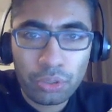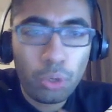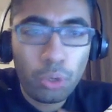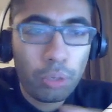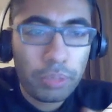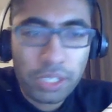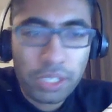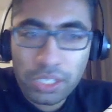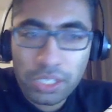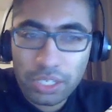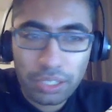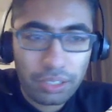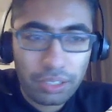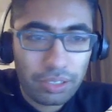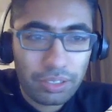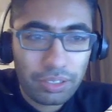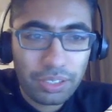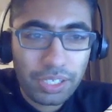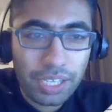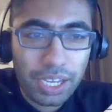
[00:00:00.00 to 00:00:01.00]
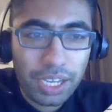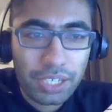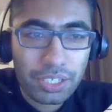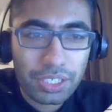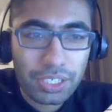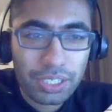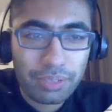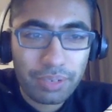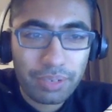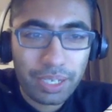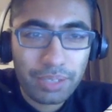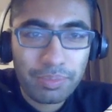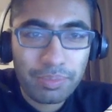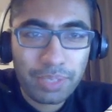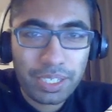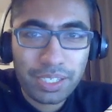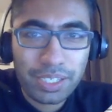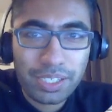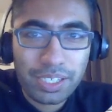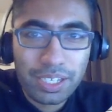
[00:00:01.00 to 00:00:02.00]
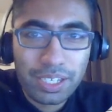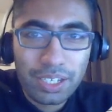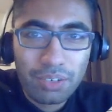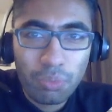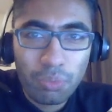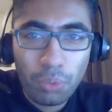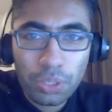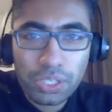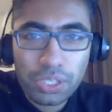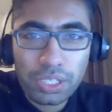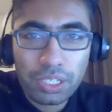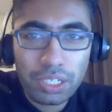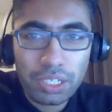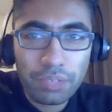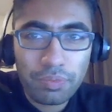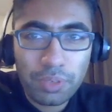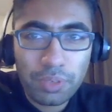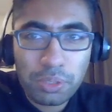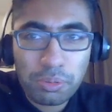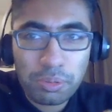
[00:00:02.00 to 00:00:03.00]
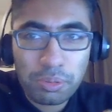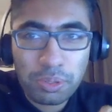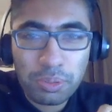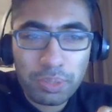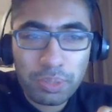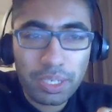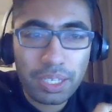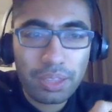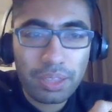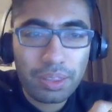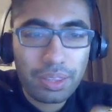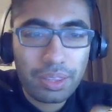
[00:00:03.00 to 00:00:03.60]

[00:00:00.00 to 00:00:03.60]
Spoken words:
missing essentially, right? Because what's the difference between